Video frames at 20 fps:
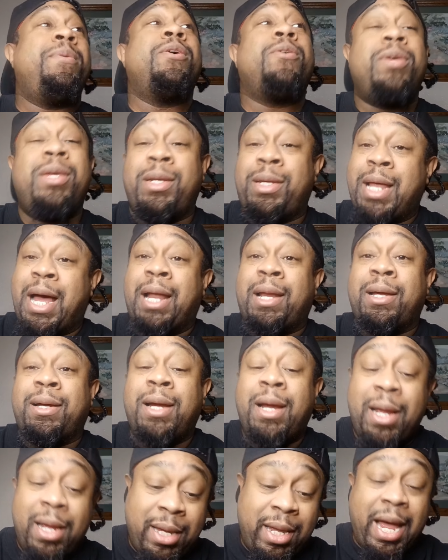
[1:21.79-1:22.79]

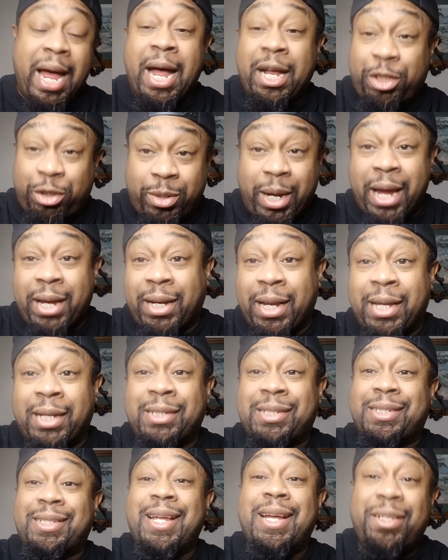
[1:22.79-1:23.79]
million contract
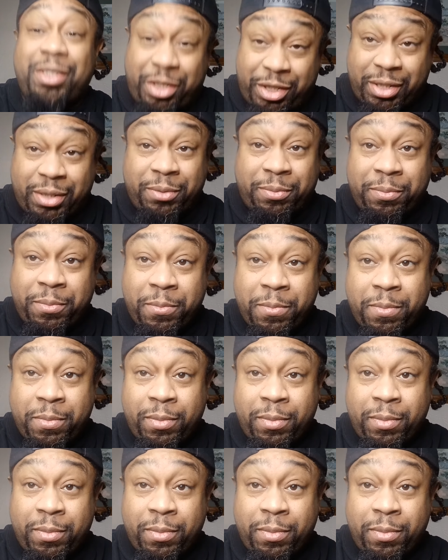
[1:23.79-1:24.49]
extension.